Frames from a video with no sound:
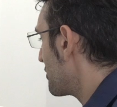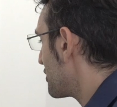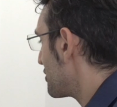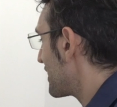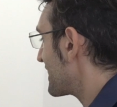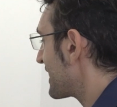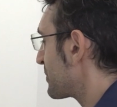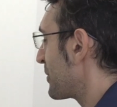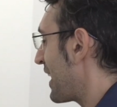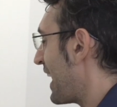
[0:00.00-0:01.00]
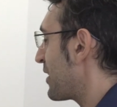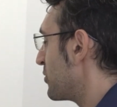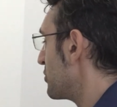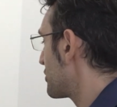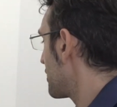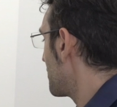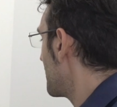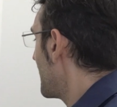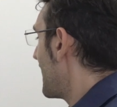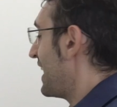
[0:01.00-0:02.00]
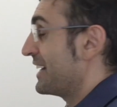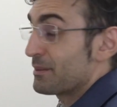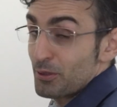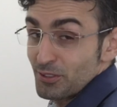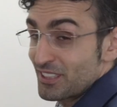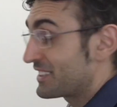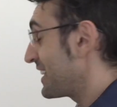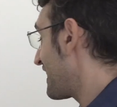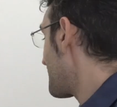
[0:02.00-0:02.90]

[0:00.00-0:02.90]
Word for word: is using six point eight also, and the Pro sixteen